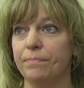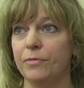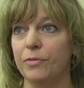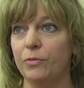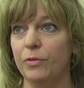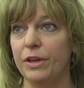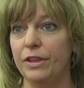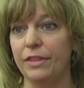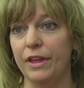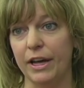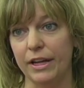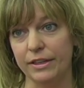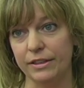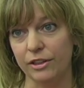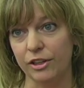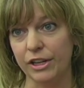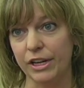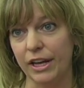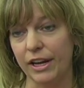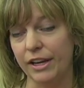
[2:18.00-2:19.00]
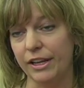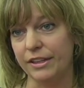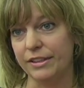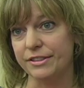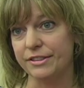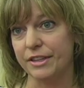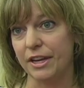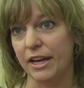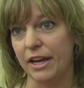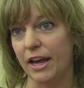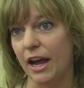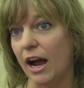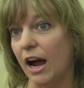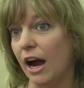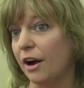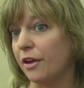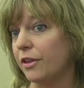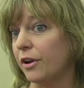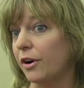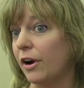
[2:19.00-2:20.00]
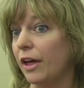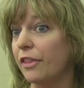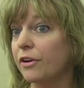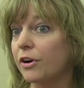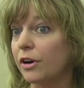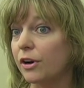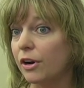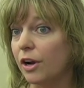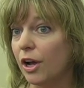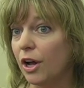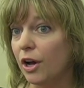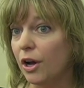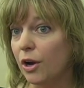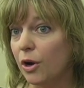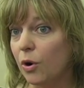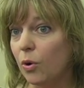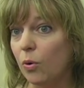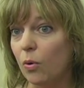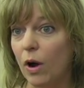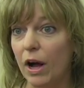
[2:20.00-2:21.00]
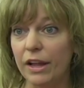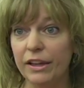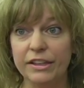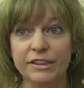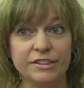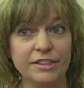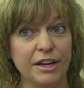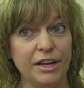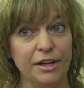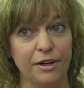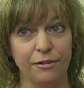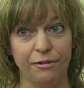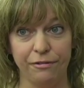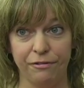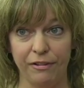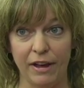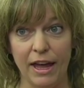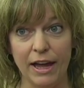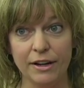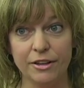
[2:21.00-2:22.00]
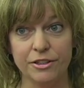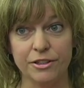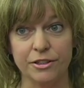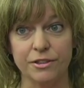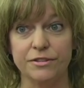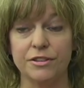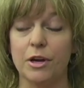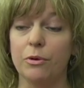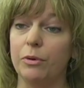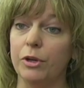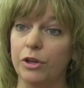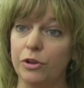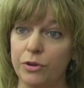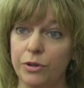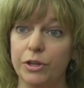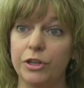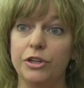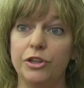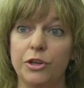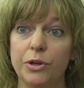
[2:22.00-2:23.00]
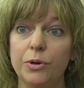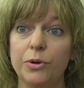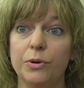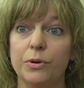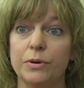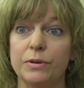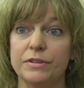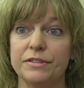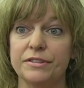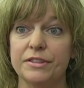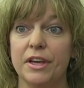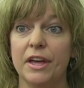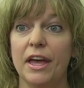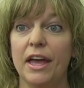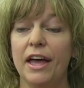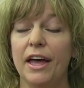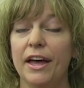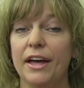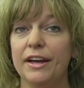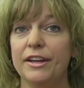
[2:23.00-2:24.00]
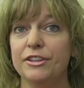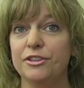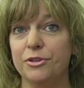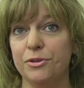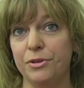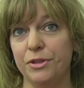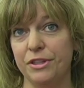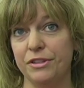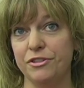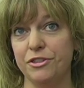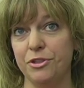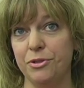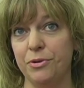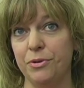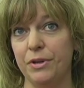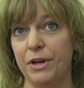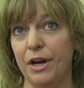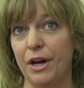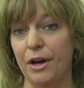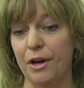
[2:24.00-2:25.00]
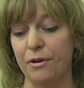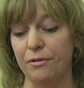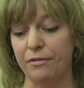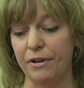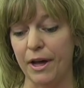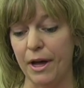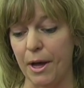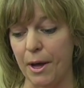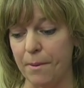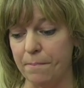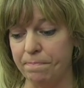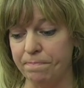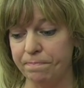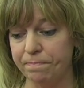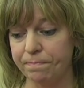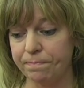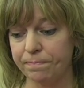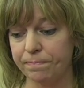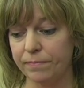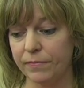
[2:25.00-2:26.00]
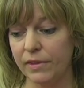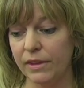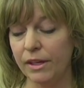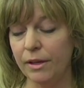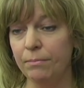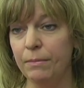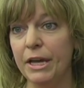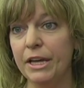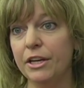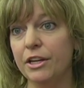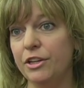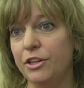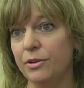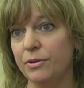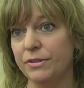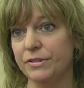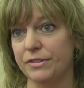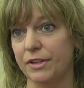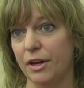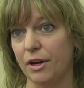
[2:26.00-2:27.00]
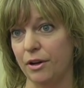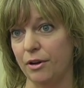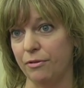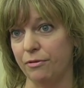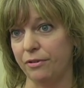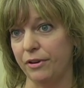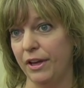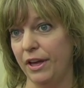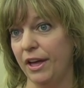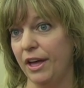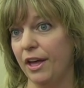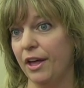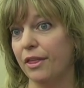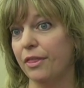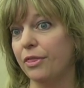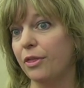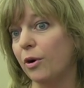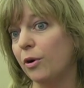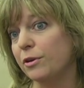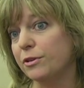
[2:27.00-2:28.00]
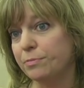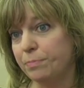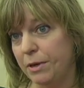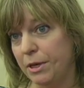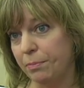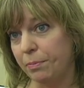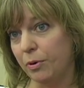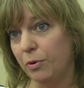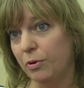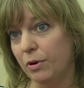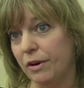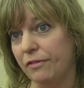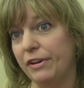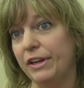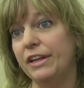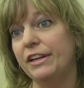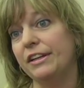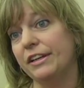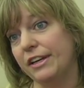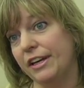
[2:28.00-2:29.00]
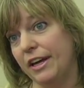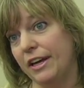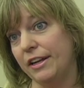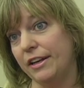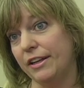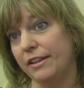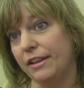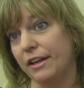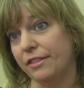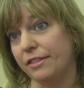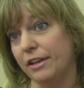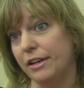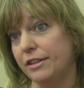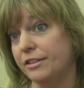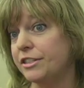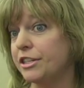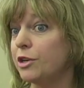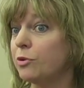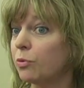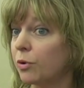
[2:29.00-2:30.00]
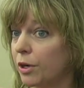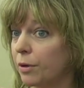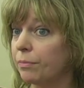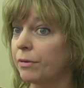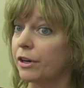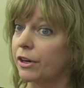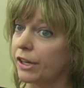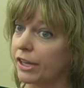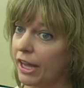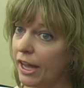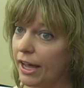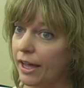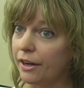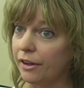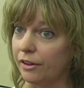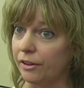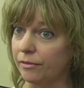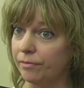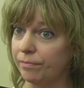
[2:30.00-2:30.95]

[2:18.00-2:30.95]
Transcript: We then look at it and say, are there other qualitative factors that we could use to the tune of making use of those people who have indicated that they deworm their cattle.